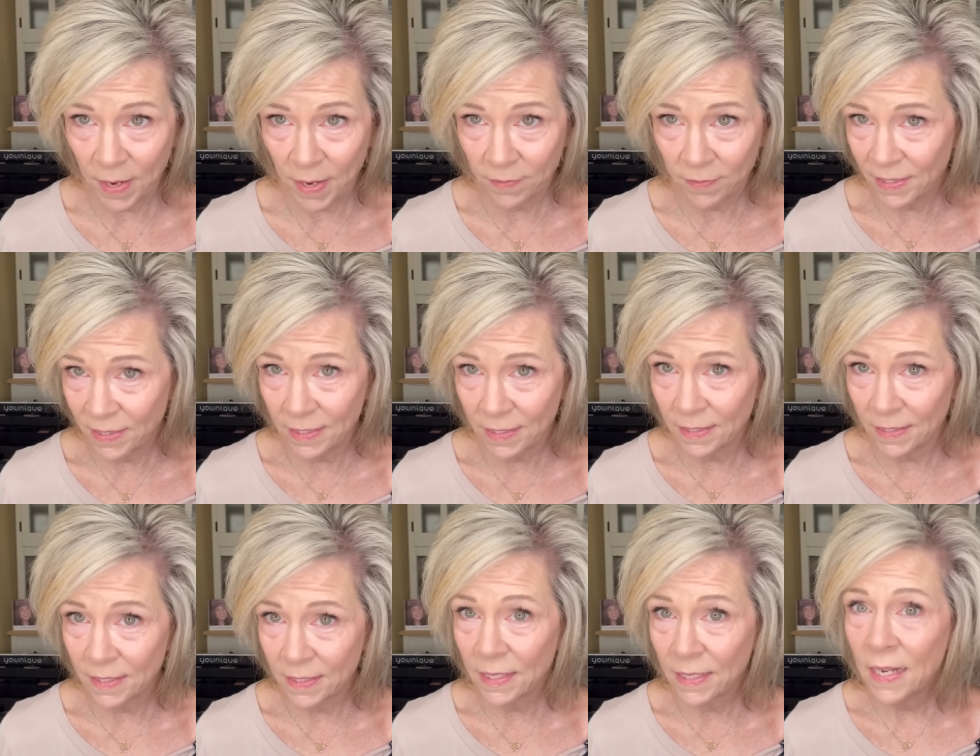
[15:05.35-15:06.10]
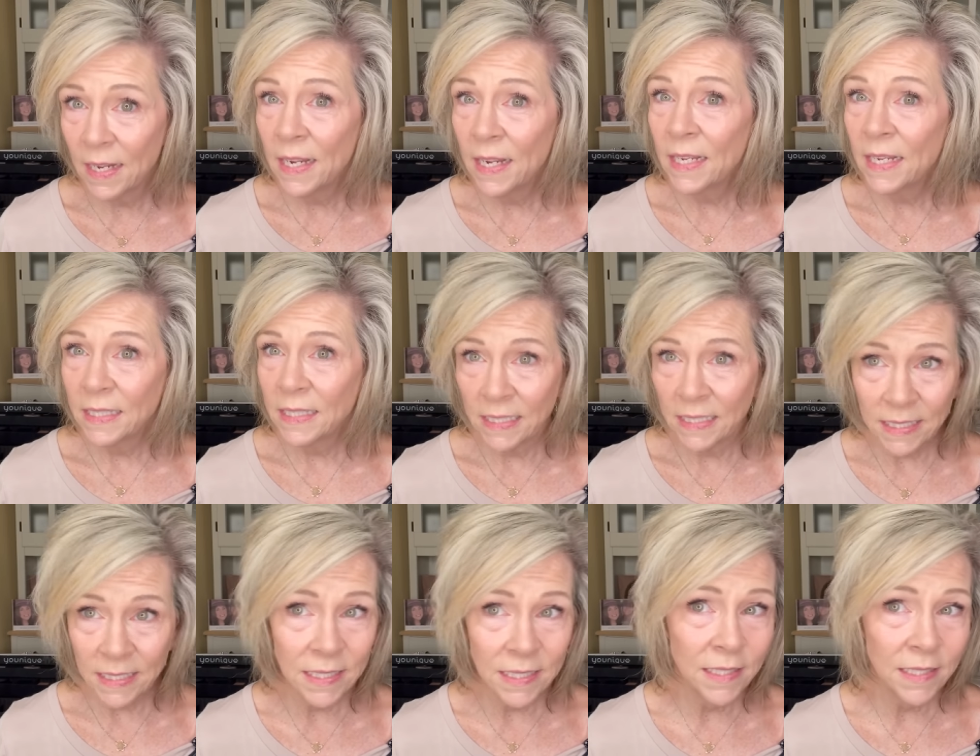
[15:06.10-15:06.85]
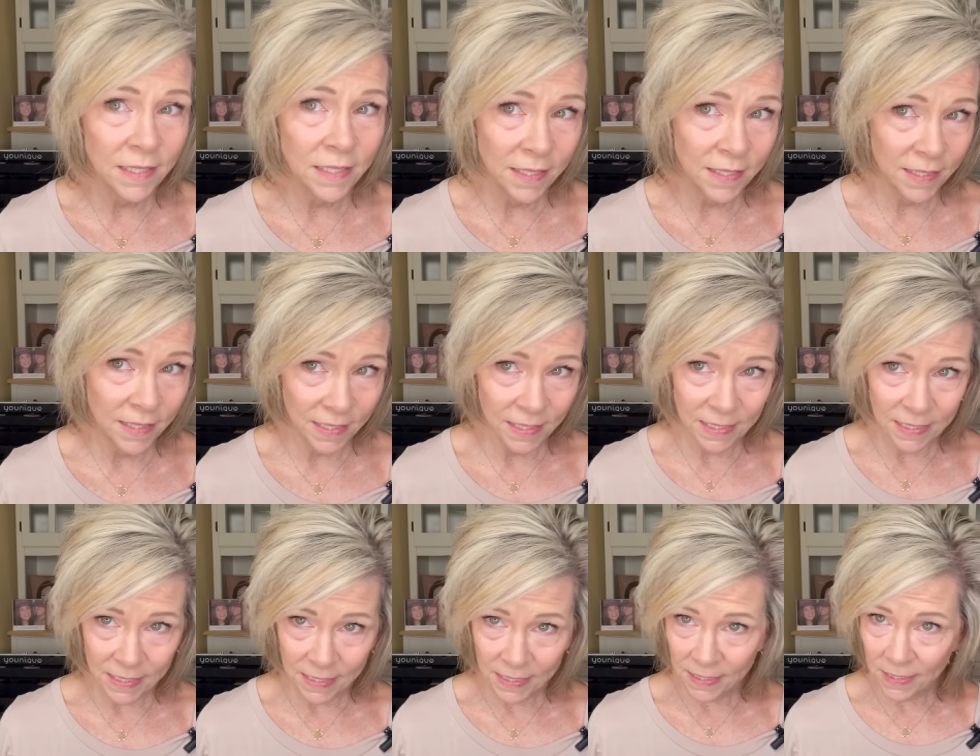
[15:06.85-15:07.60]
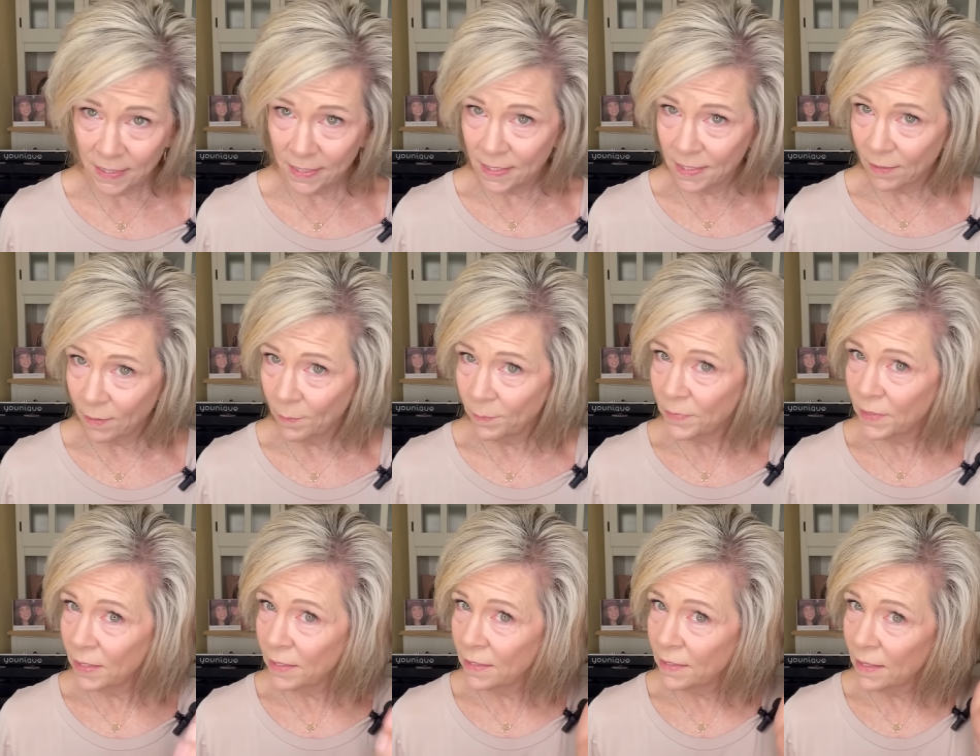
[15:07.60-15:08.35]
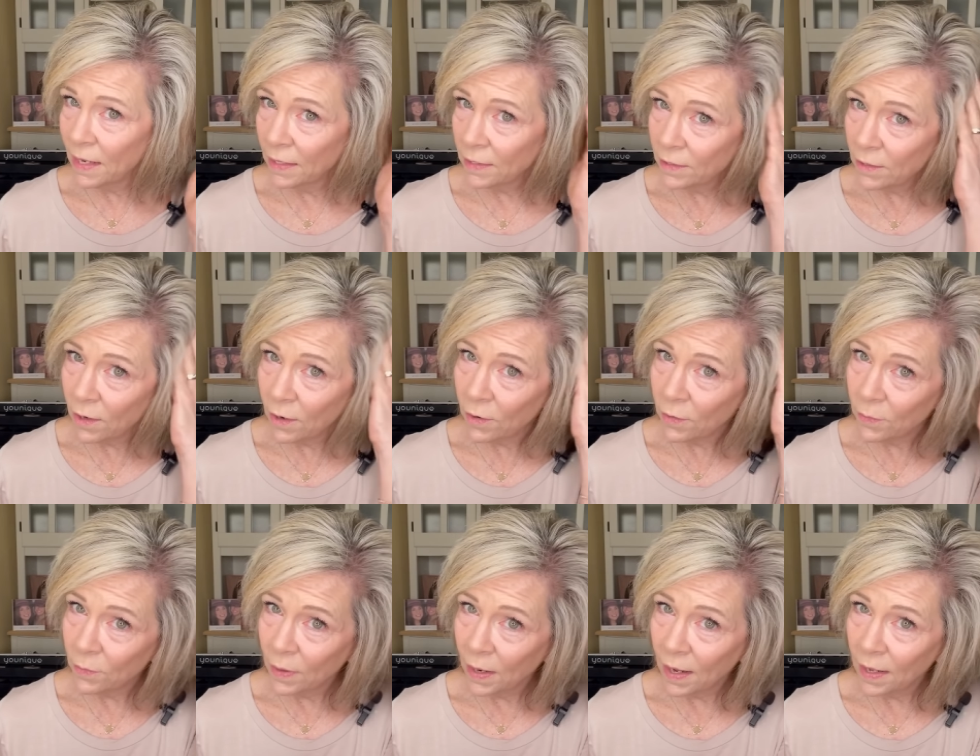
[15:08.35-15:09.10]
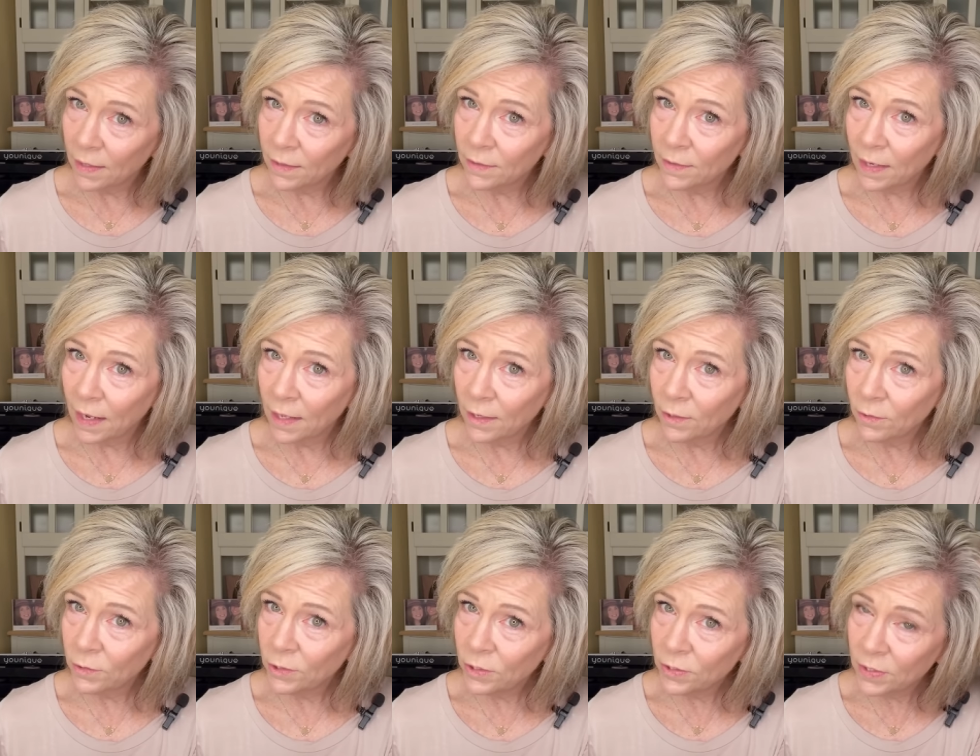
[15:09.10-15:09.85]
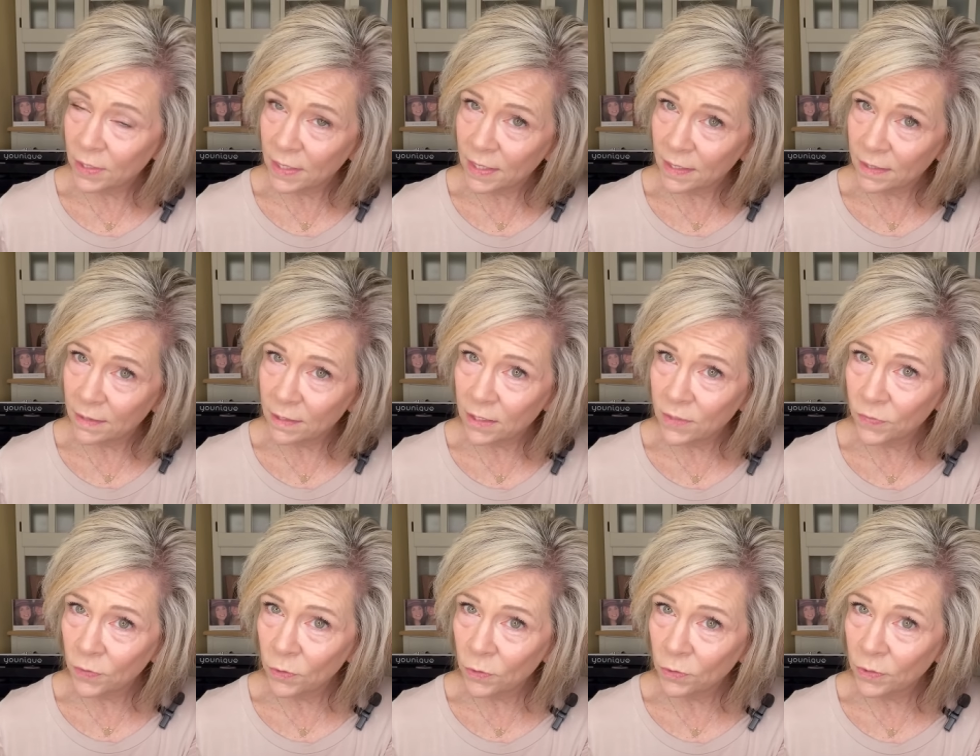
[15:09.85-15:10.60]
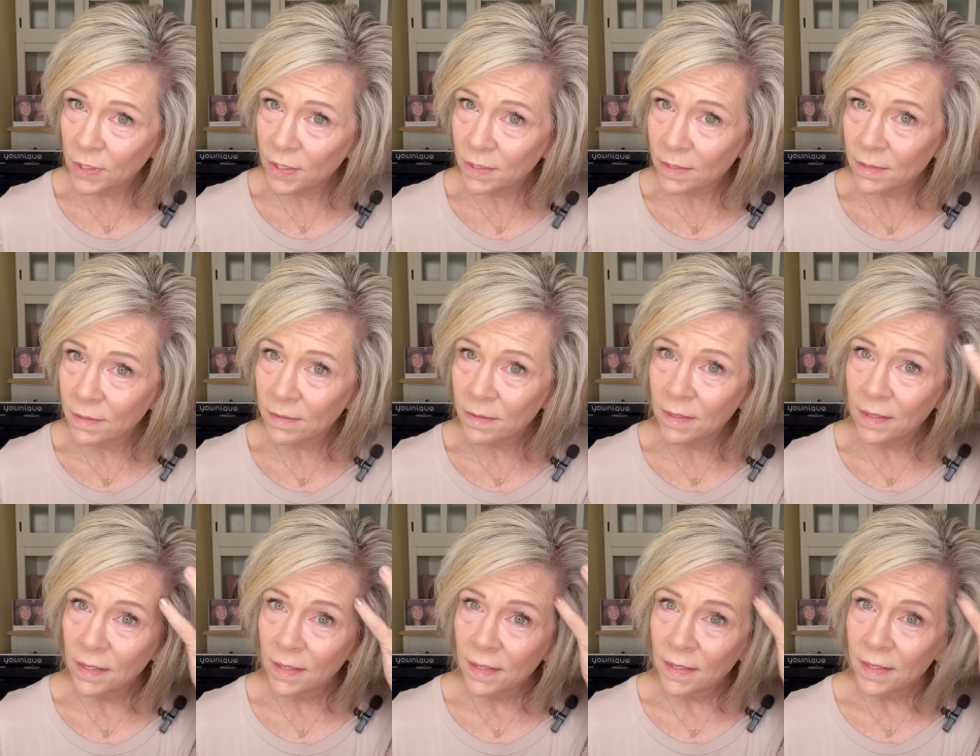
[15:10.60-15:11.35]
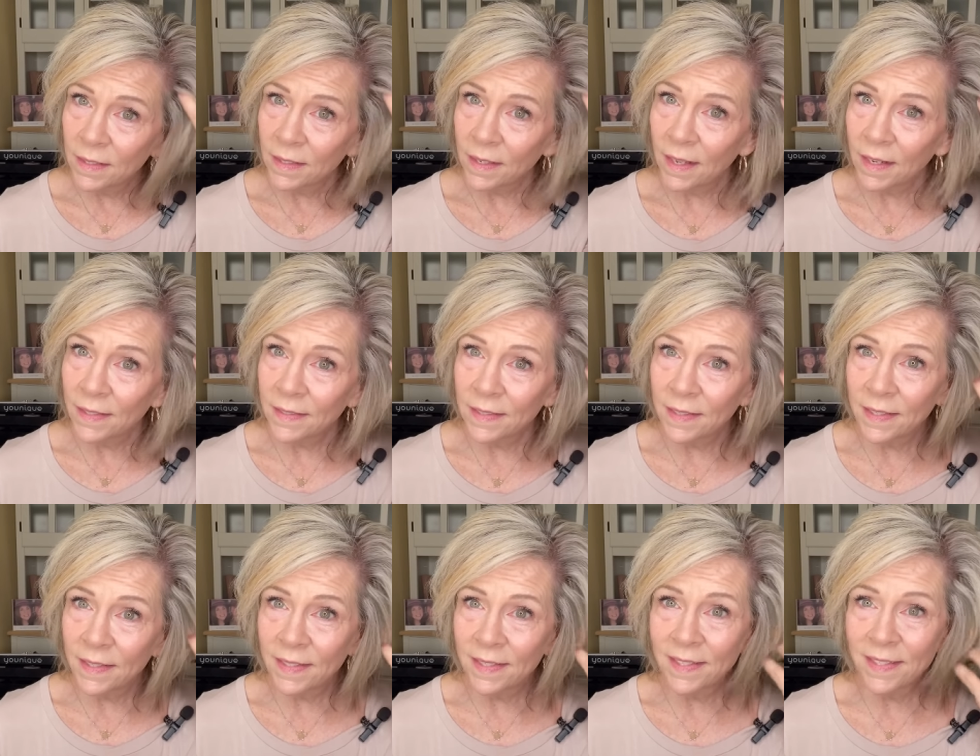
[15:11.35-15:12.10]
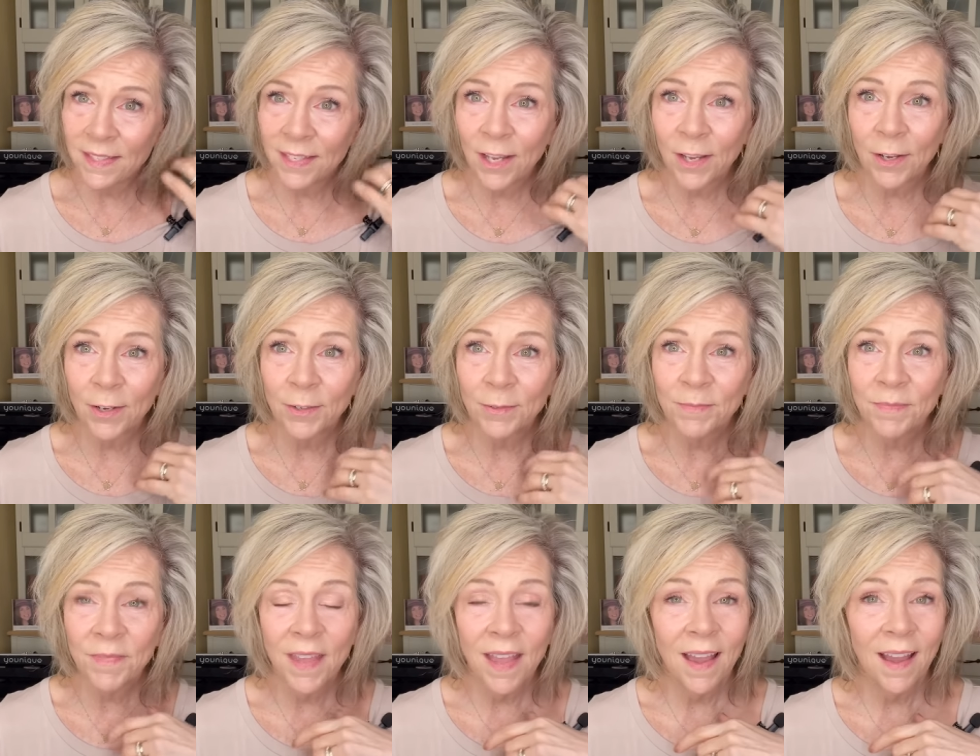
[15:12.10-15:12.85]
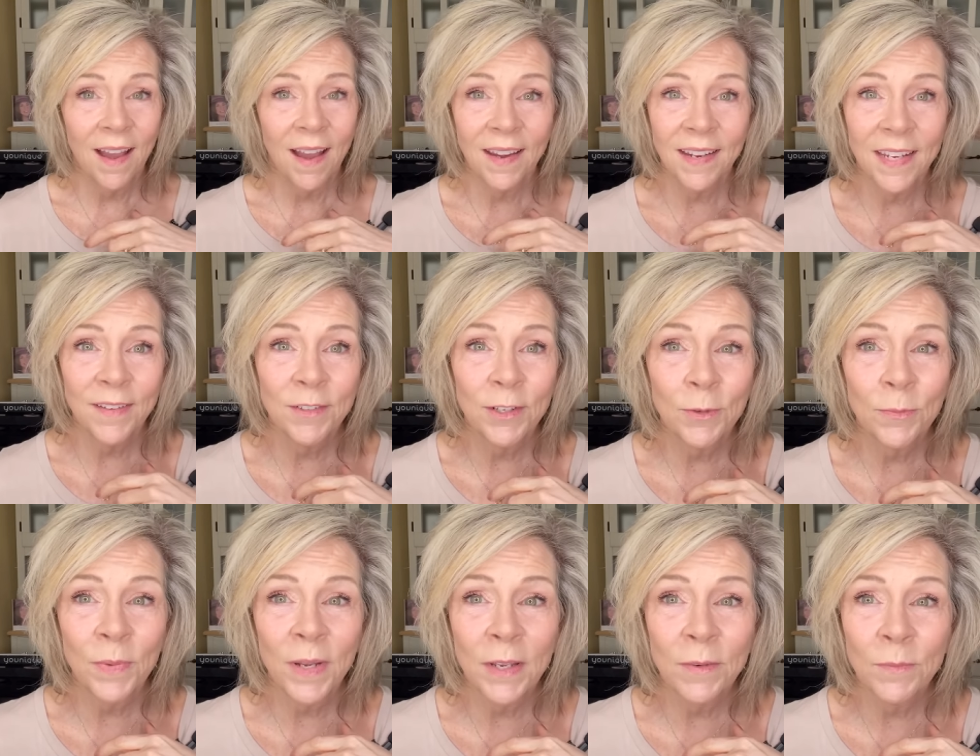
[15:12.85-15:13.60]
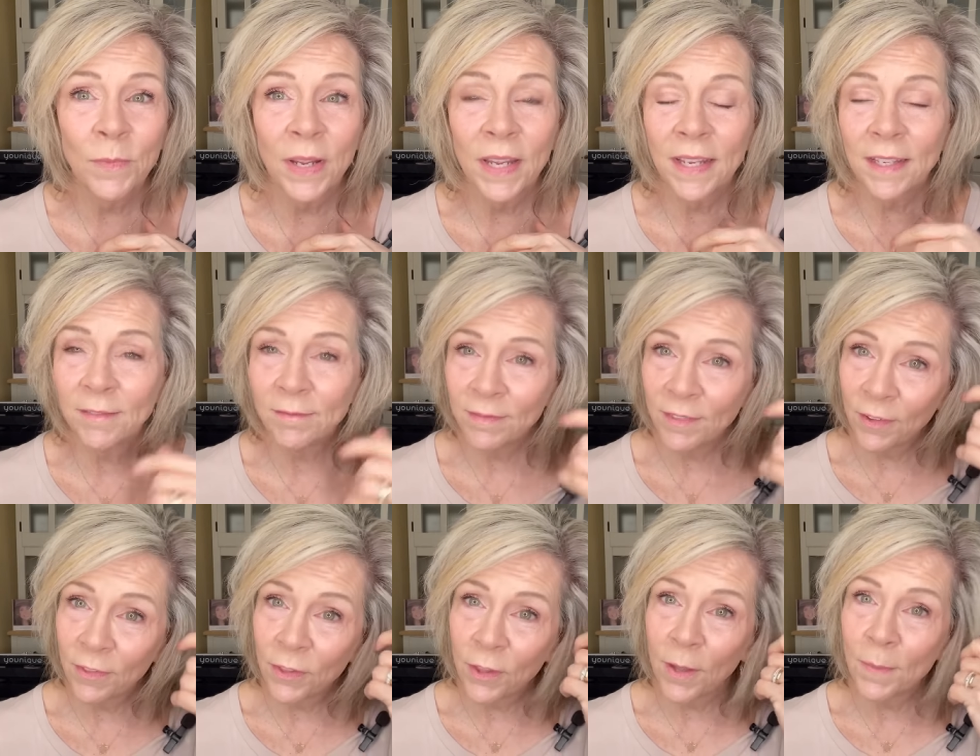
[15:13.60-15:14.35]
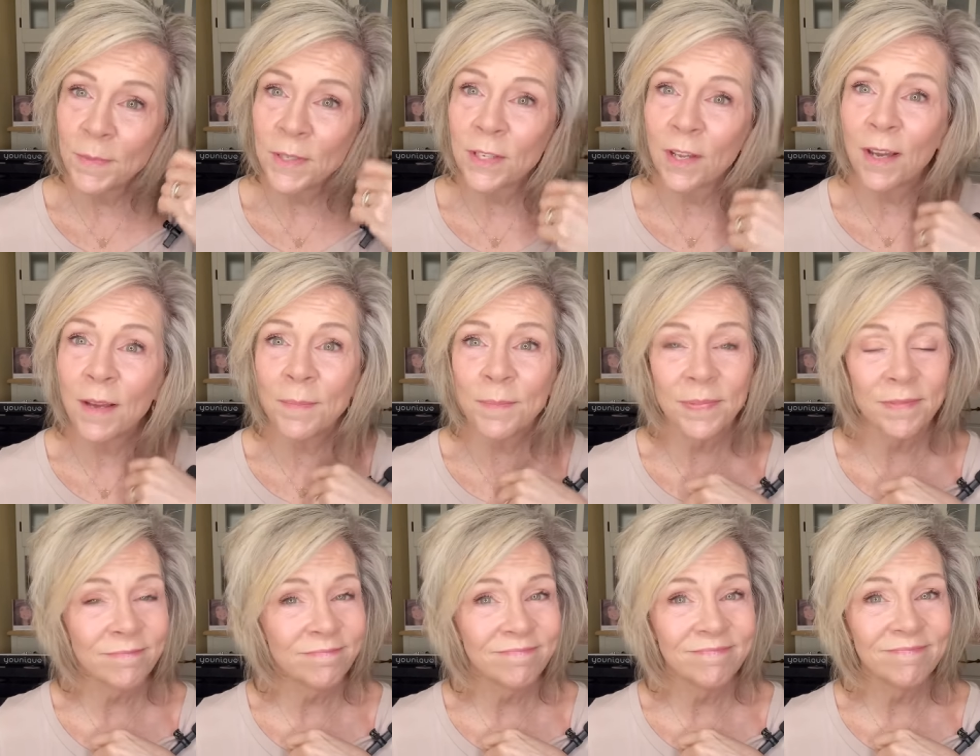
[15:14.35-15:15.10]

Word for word: about this. This is, this is something, you know, I, I don't usually get this fullness like this. So I give it a win-win, a thumbs up.